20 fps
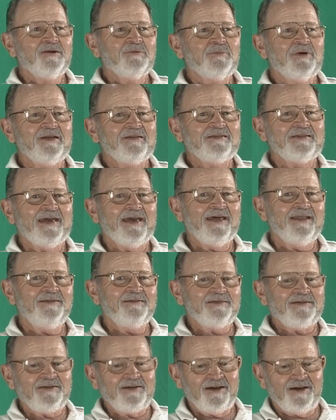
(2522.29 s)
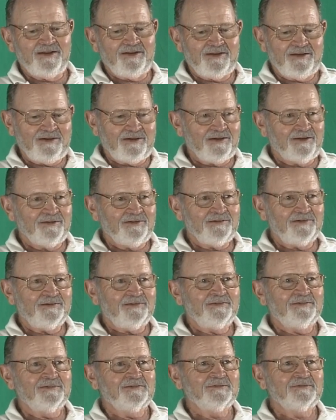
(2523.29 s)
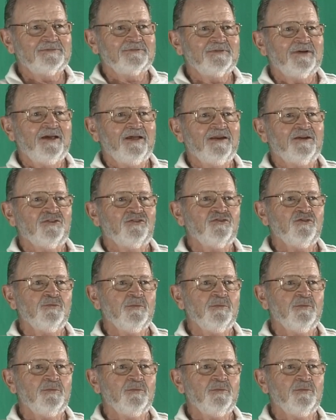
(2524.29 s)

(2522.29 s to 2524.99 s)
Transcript: my dad got a, uh, had a two